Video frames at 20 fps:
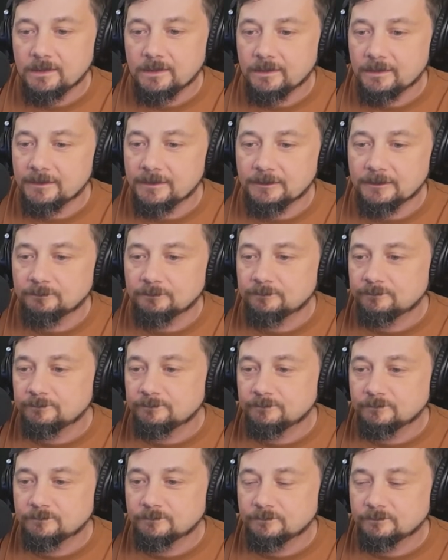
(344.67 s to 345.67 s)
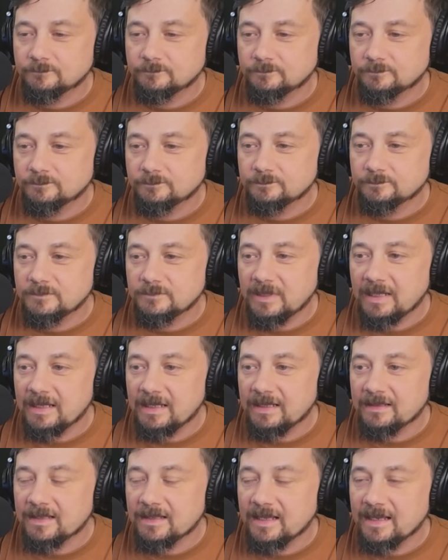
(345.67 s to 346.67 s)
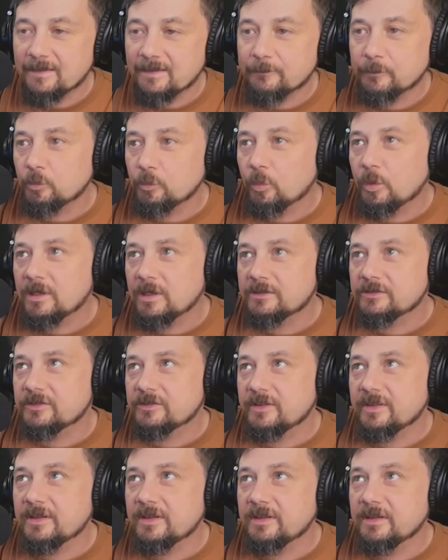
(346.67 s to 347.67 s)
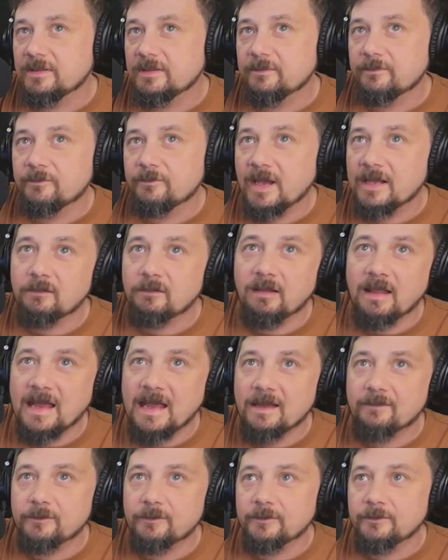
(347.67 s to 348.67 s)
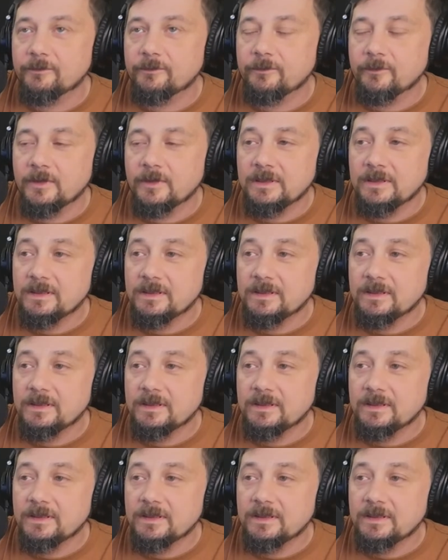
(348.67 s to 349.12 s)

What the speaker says: And I haven't watched the final half of